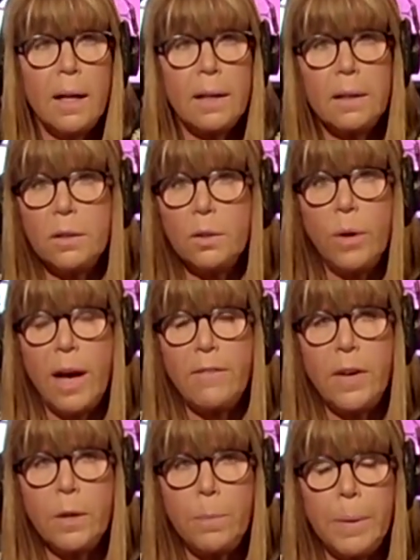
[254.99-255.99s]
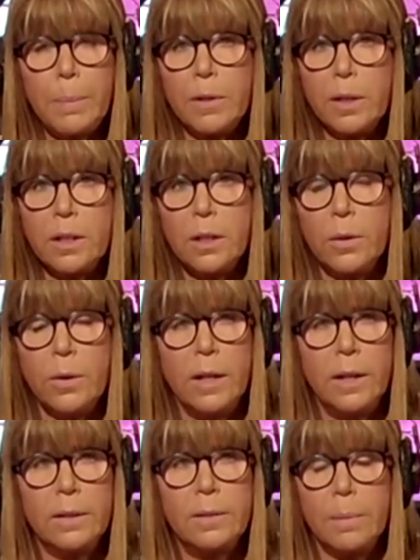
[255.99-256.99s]
you have other people, you
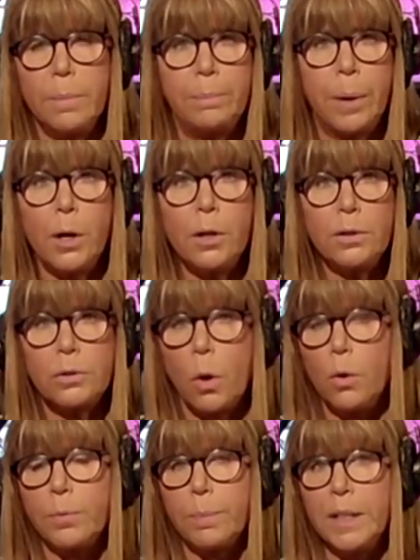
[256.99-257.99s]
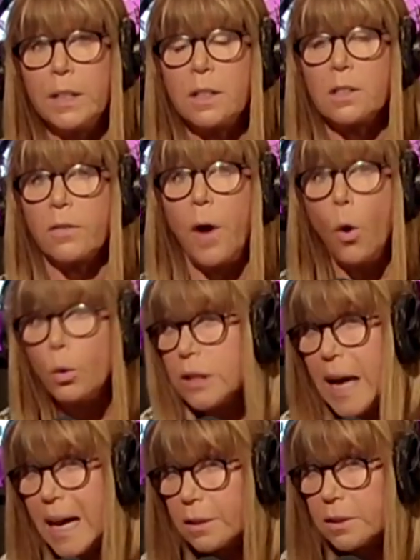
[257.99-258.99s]
know, Burr sold millions of
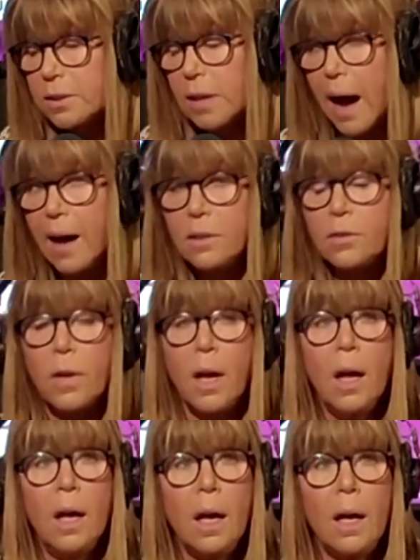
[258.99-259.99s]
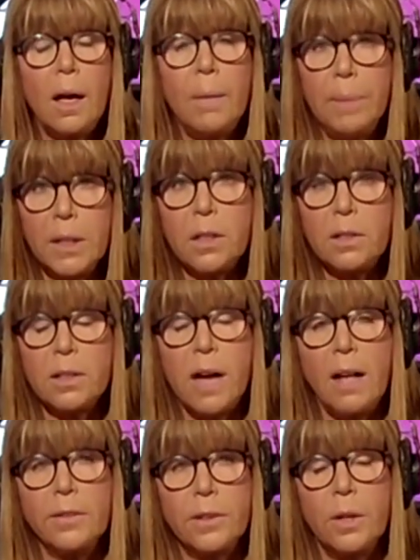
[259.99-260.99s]
hotel stocks, millions of
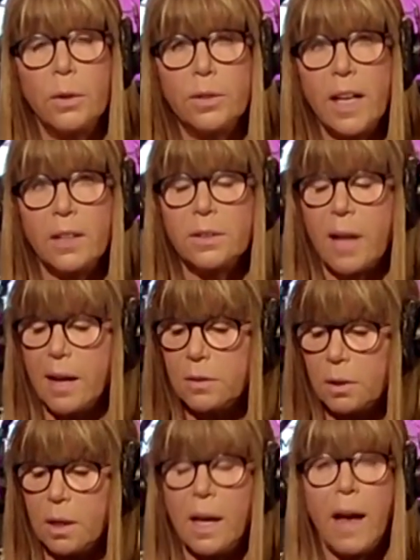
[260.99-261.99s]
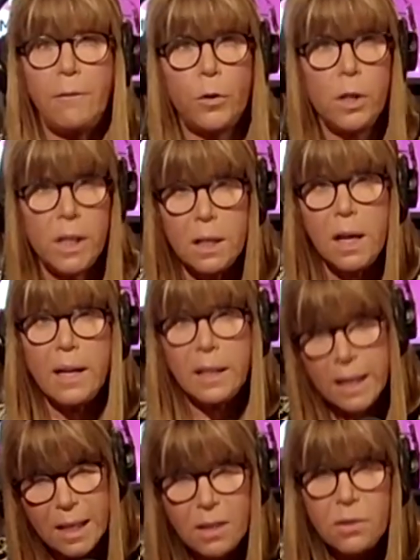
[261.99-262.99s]
dollars in hotel stocks after he got
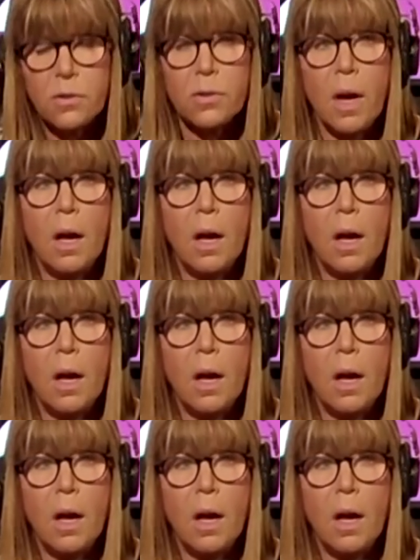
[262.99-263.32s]
his